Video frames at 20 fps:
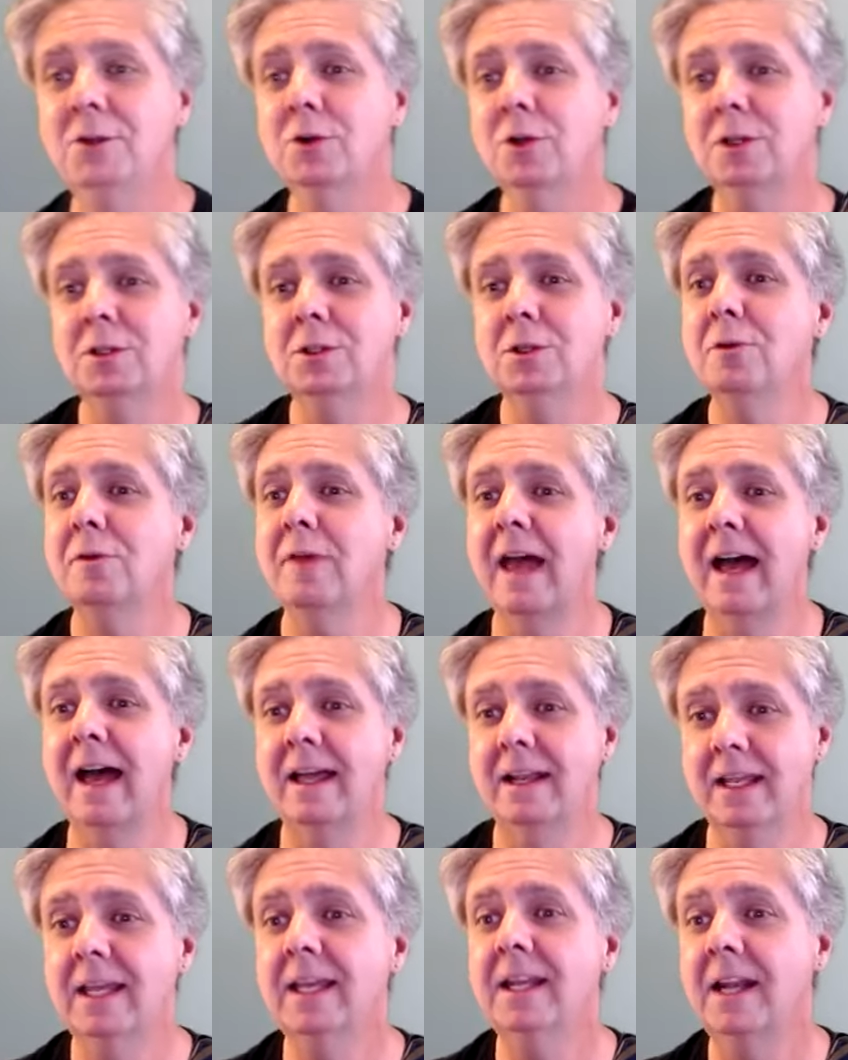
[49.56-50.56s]
you can do
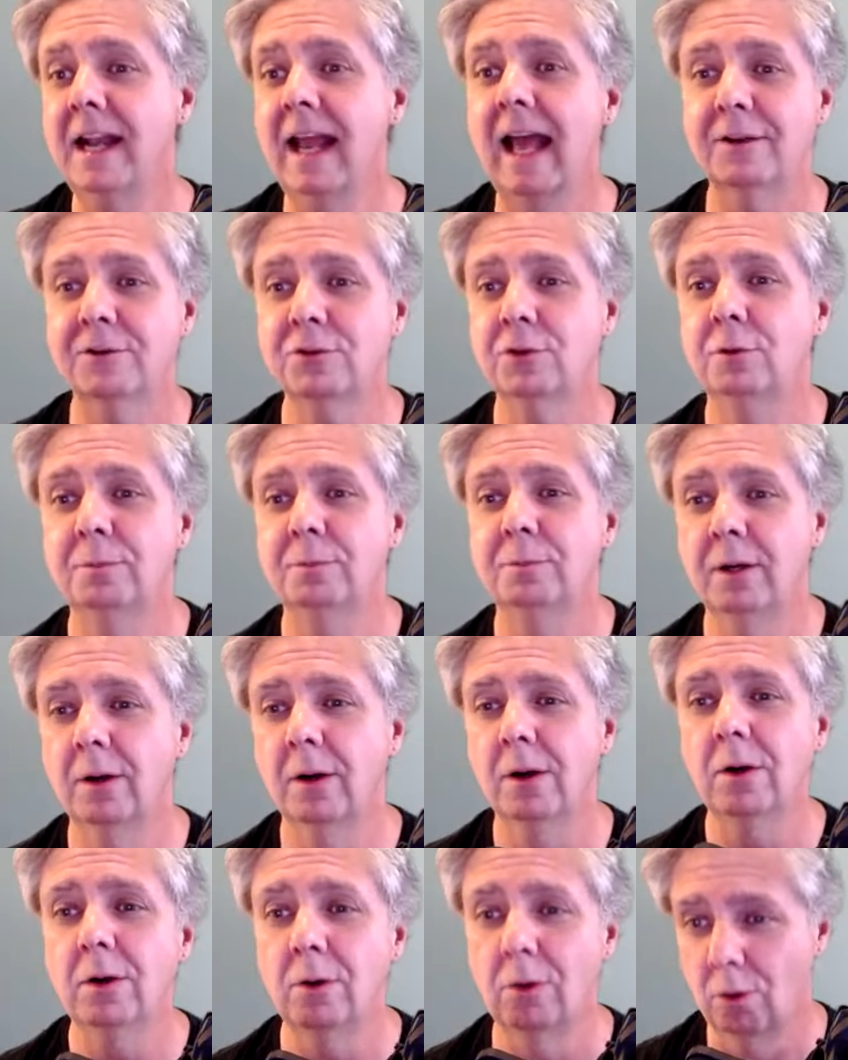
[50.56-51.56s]
that in an actual
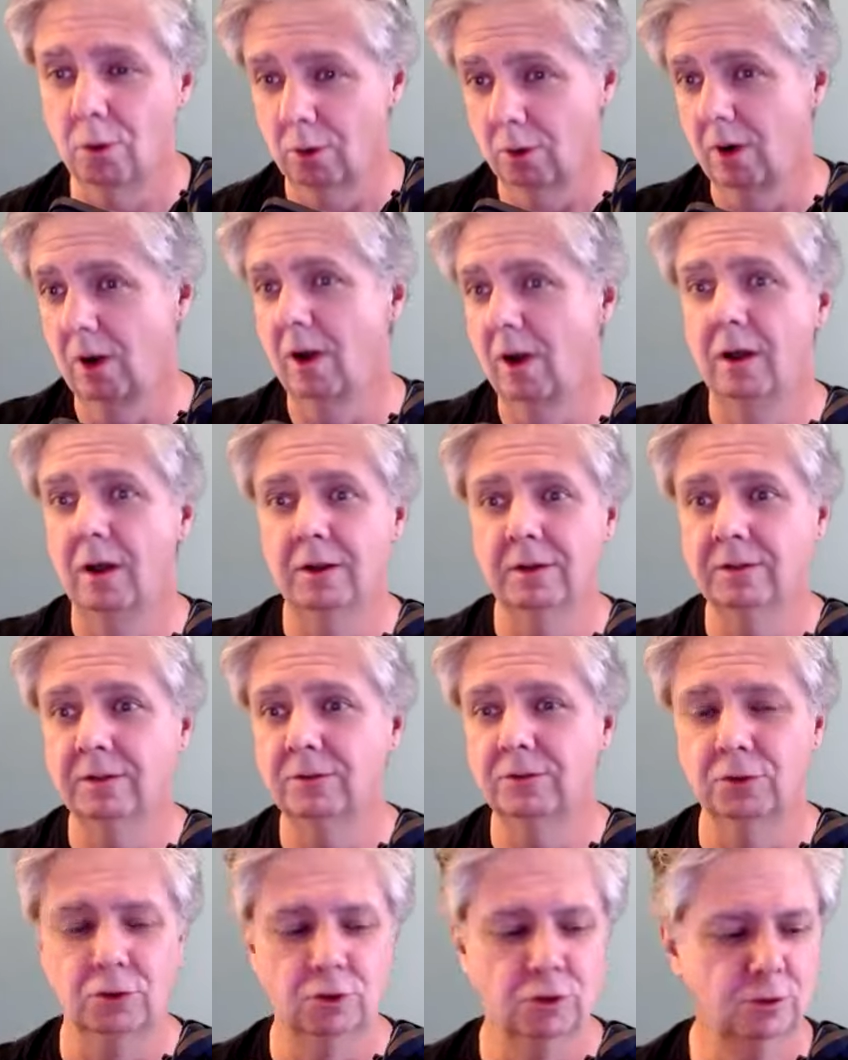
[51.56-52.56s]
mirror or on
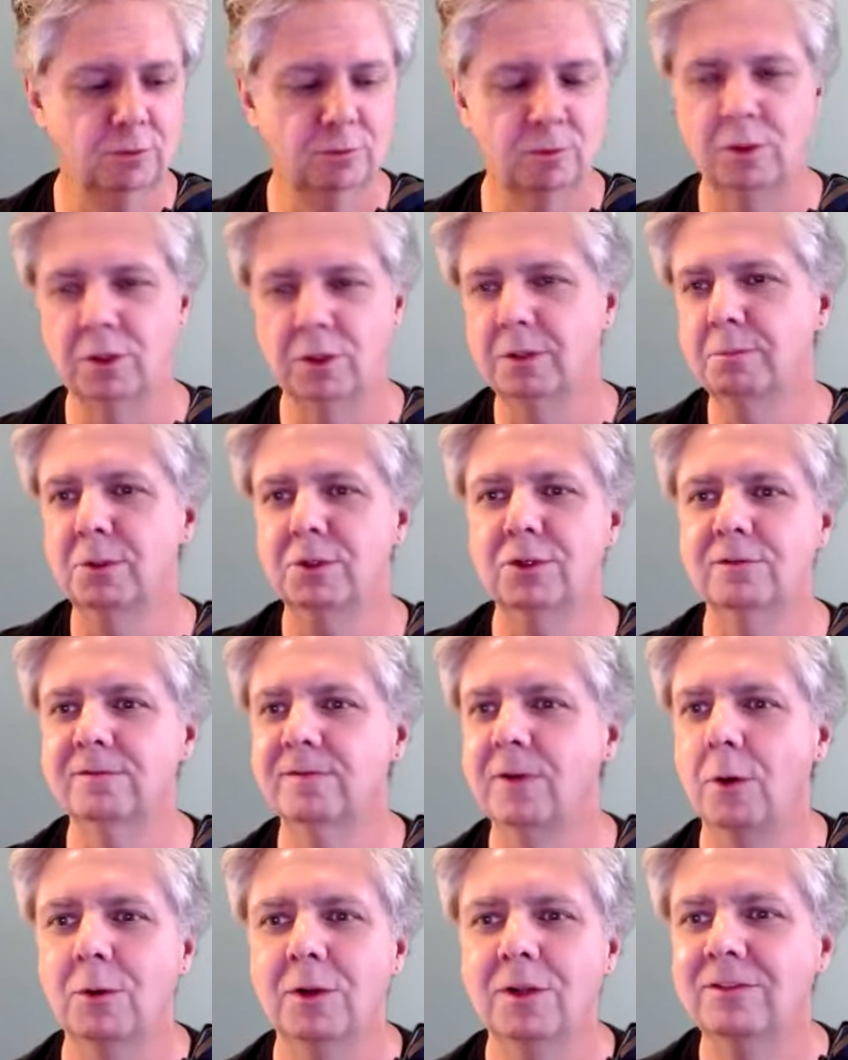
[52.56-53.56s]
Zoom, or you can put your
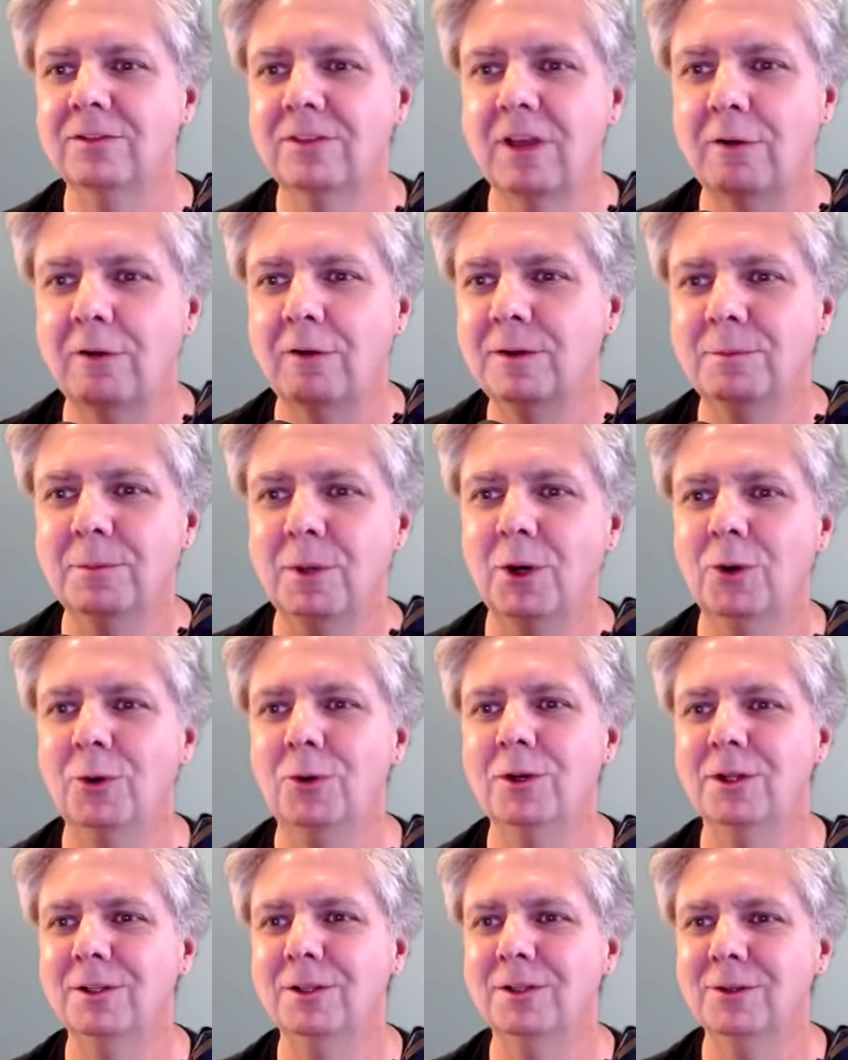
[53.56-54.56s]
phone in selfie
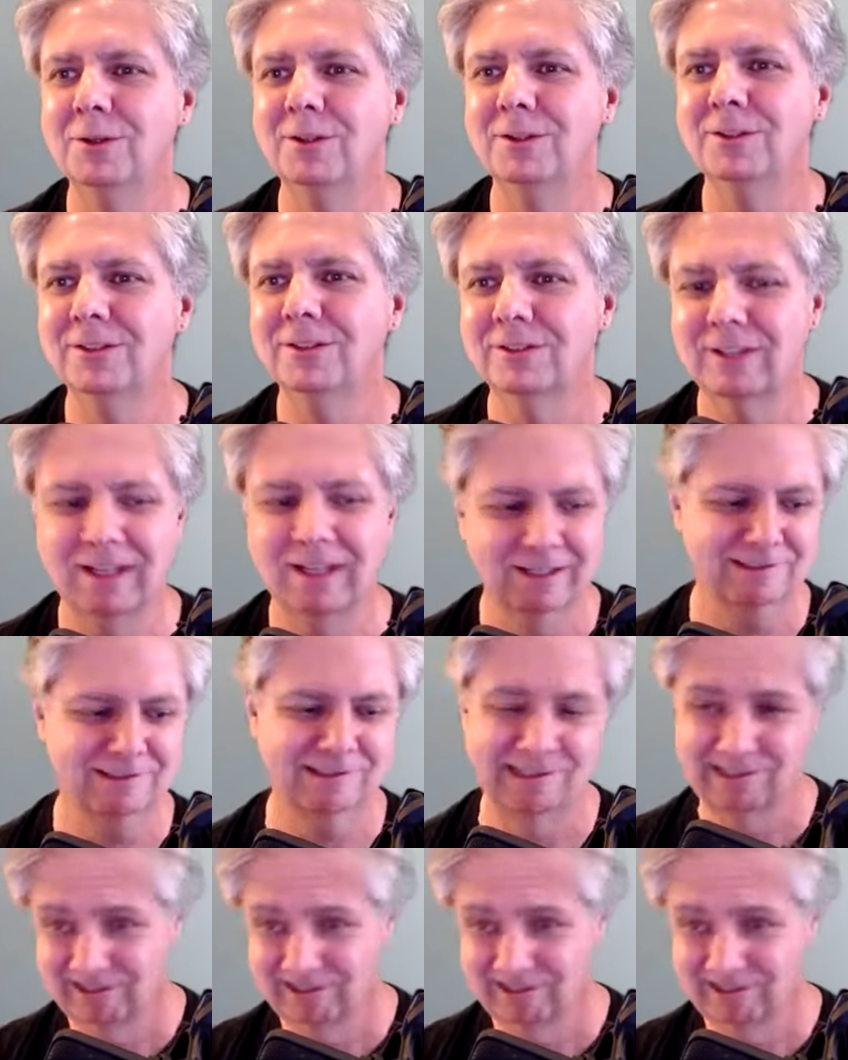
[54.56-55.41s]
mode, and you can just say,